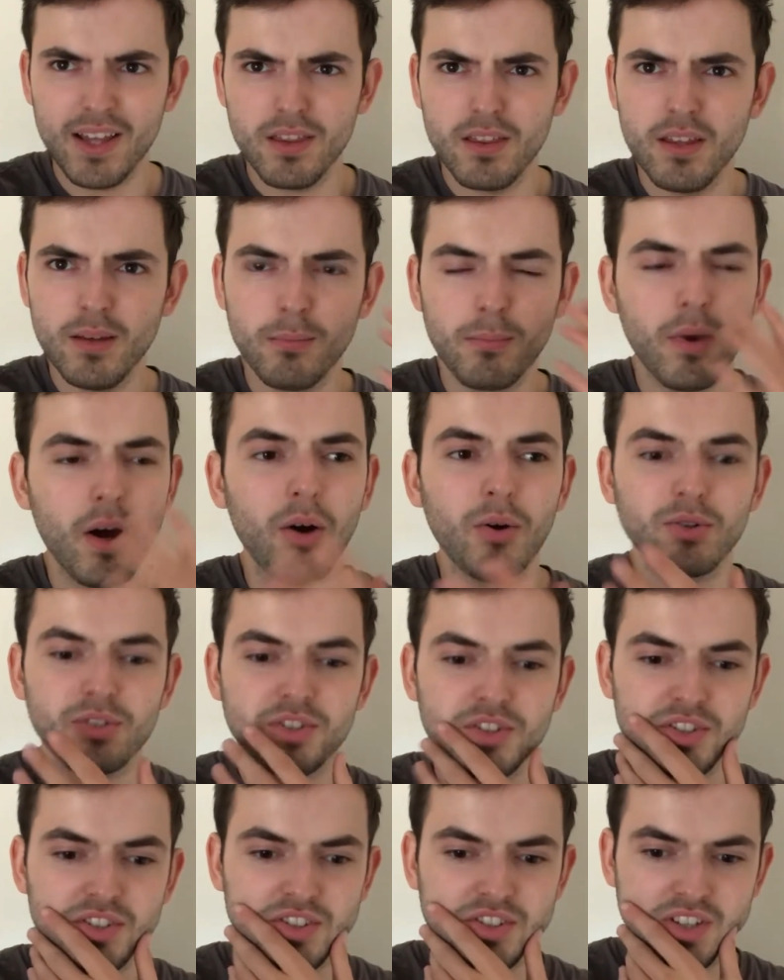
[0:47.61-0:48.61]
I think
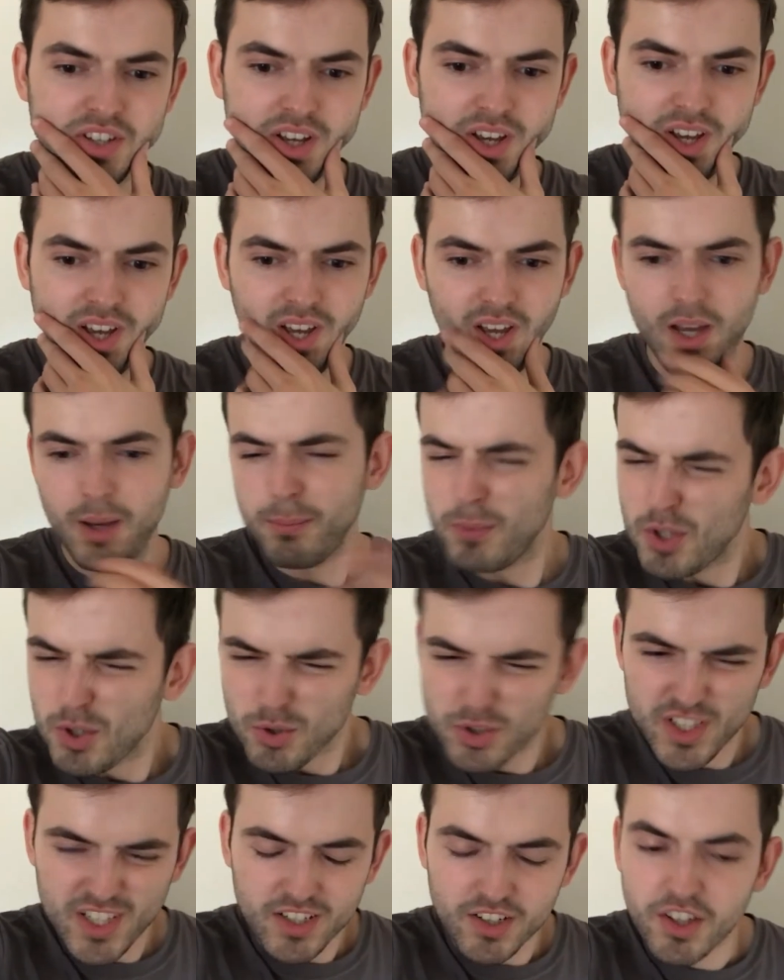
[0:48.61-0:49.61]
most
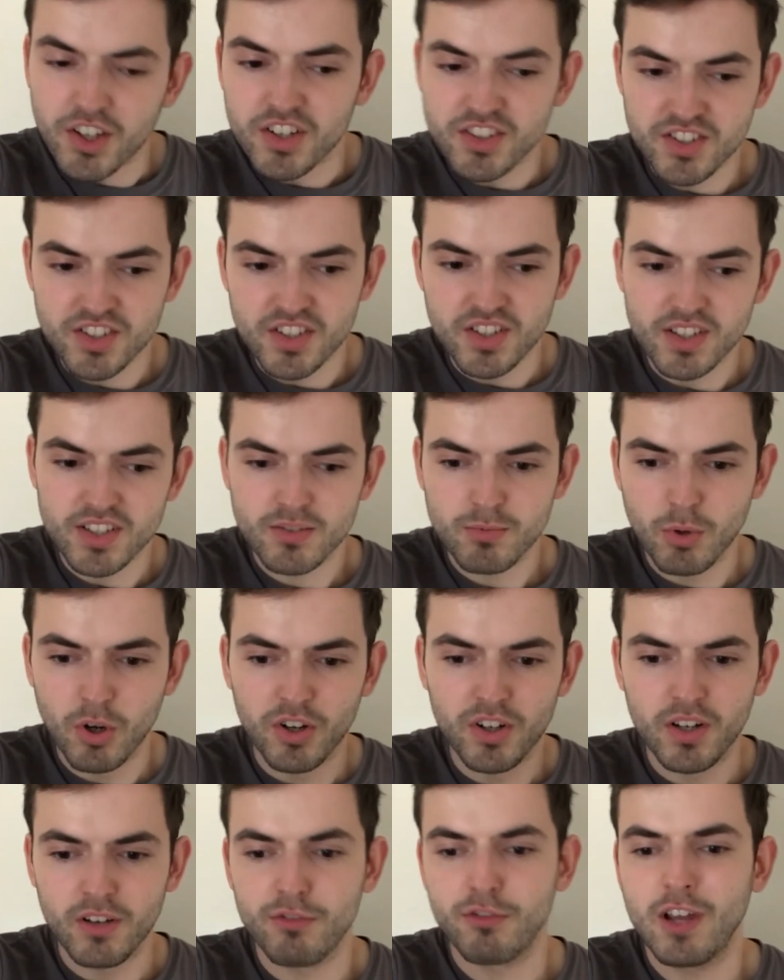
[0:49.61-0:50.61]
music nerds at this
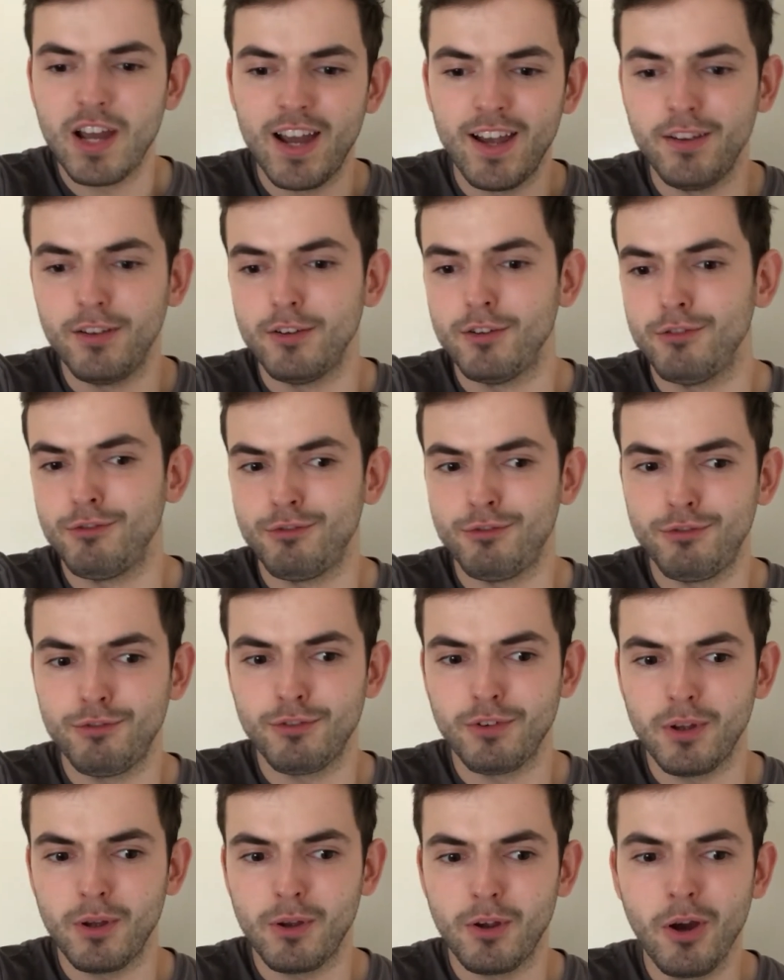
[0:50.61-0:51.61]
point have kind of
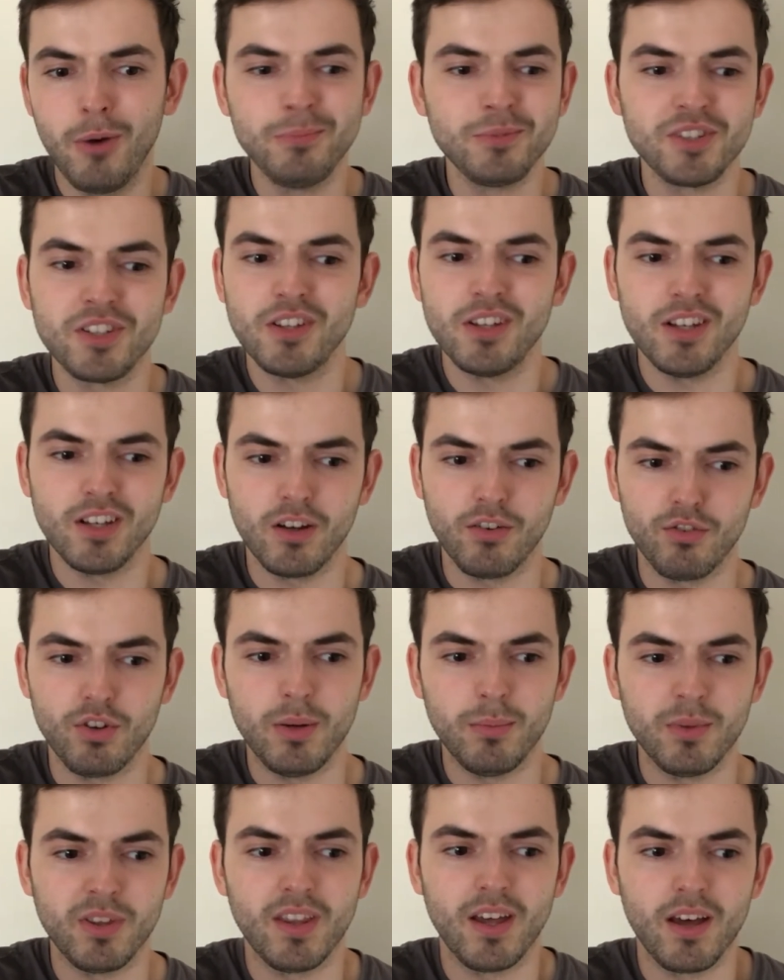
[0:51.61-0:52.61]
come to the
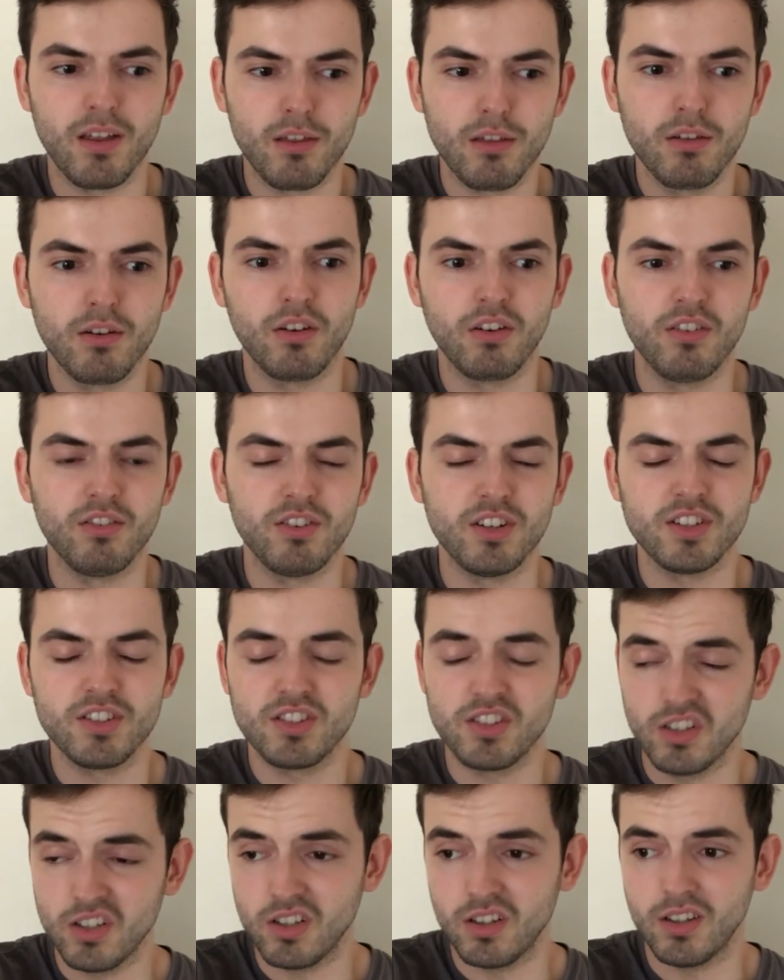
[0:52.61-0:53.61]
agreement that Thugger is
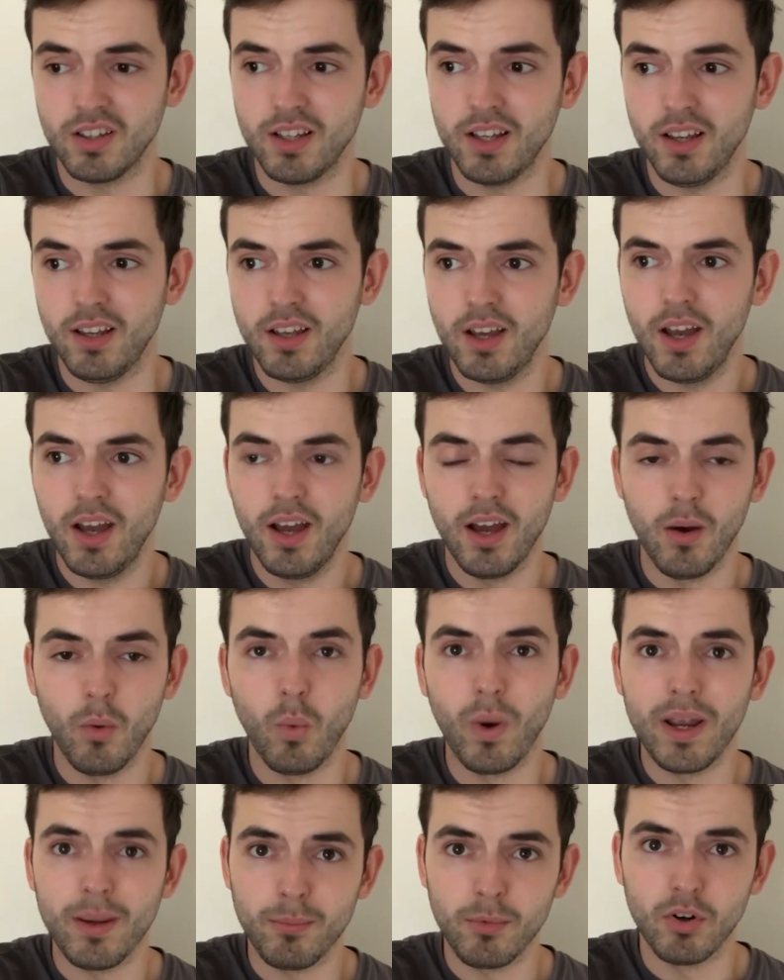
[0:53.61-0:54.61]
certainly
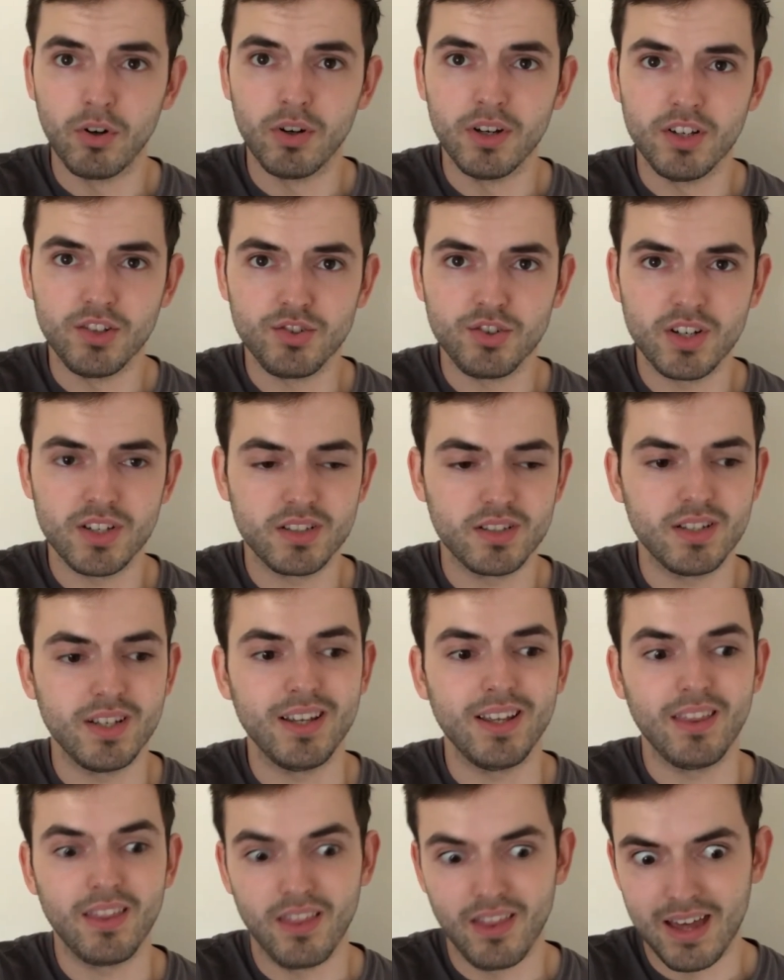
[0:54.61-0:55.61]
way more
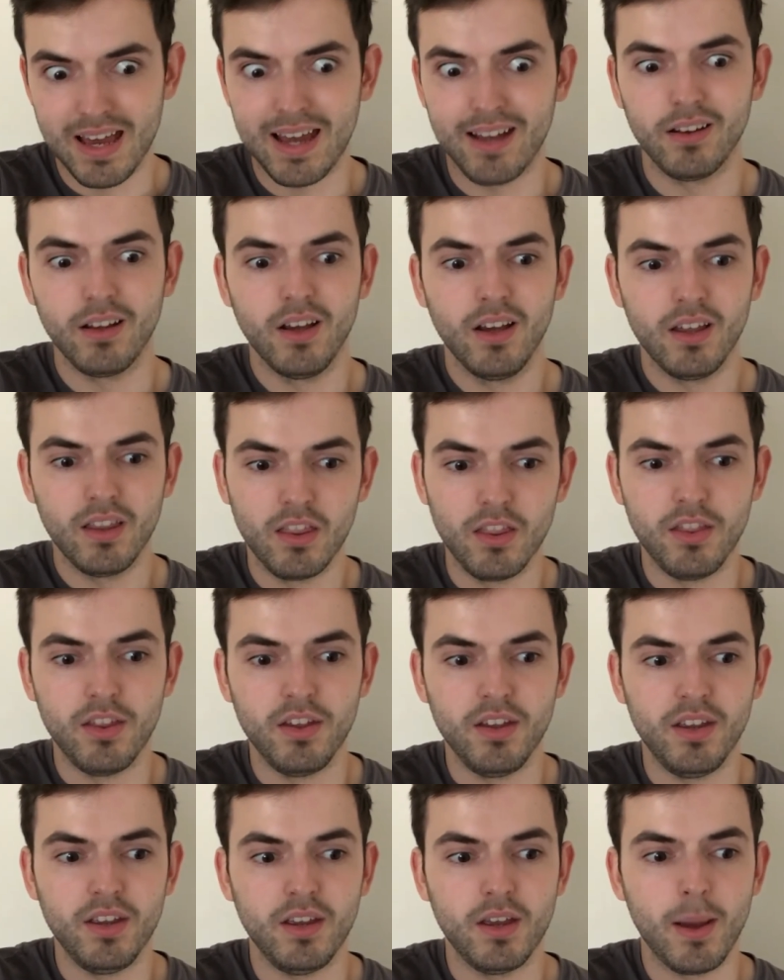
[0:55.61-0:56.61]
interesting than
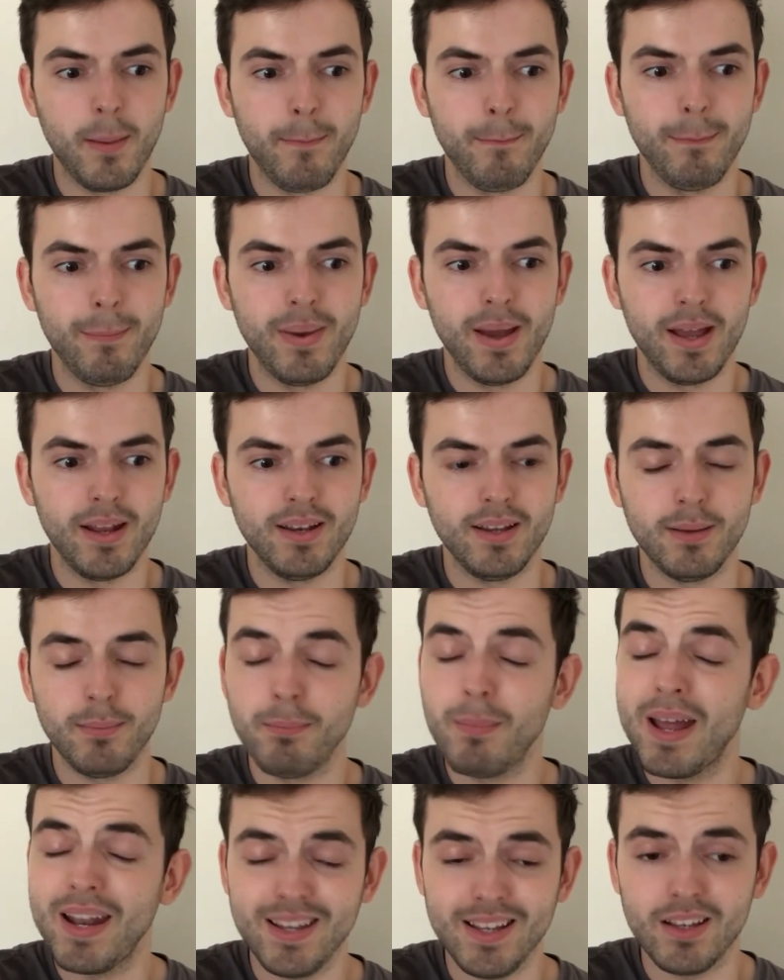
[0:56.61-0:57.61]
the
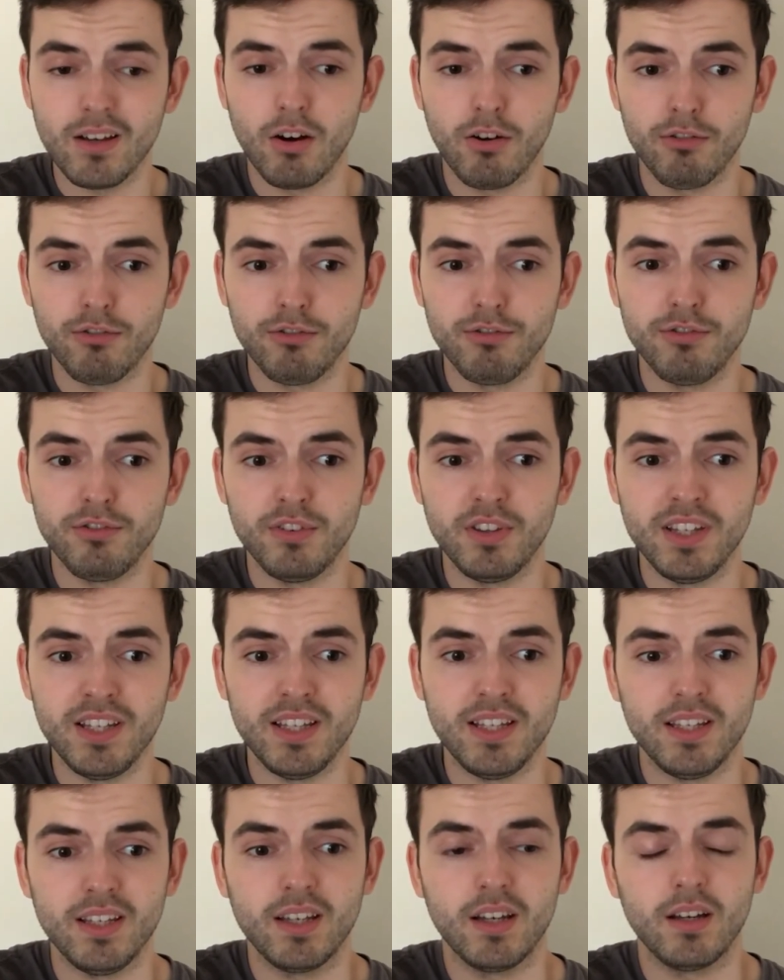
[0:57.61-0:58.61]
many of
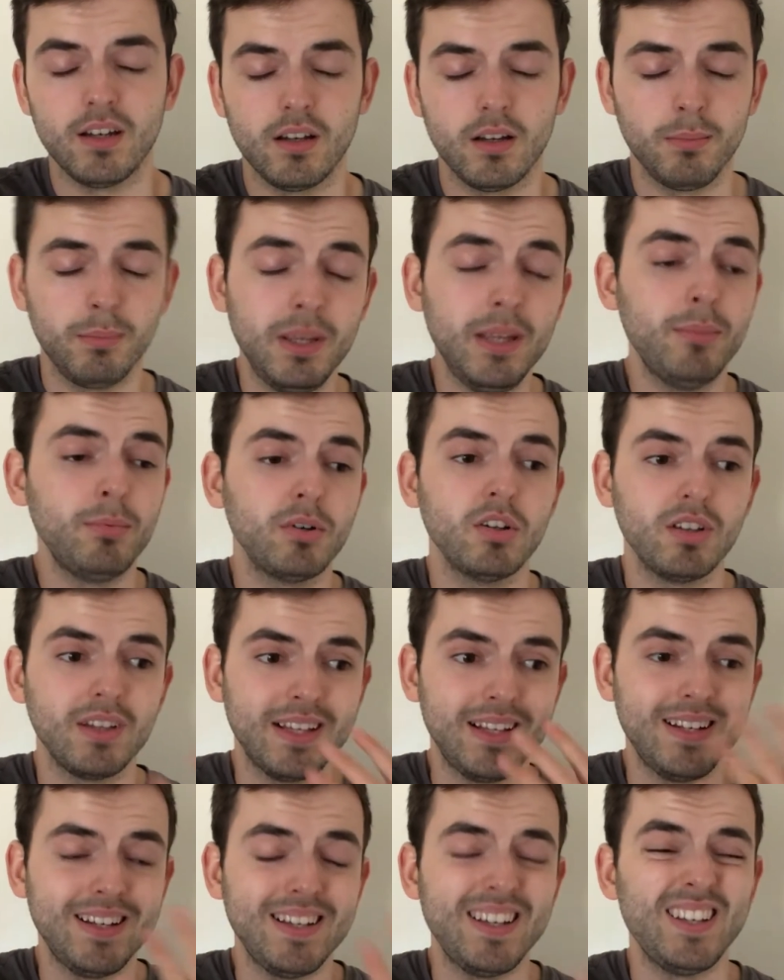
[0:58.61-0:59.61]
the people
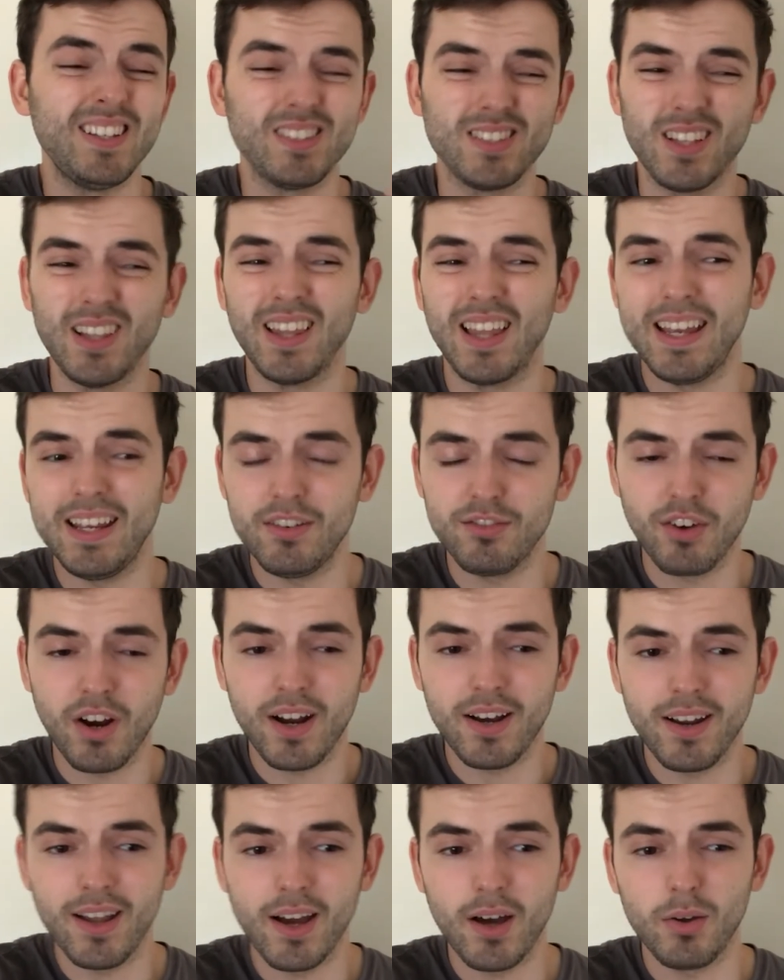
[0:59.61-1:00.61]
in his lane
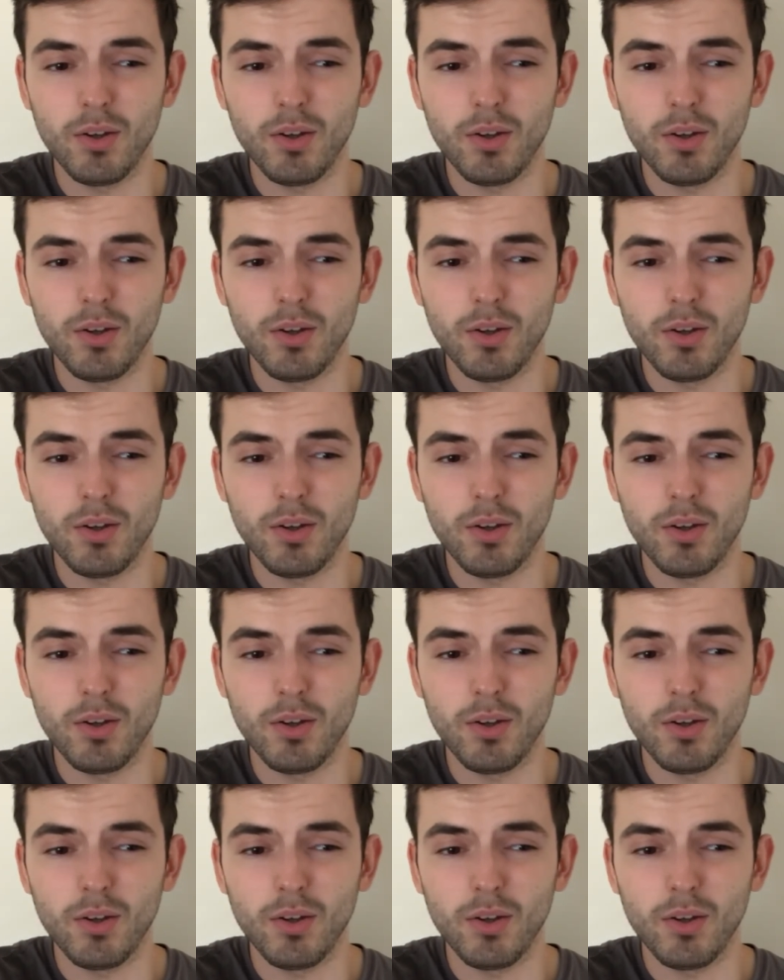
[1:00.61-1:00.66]
right now.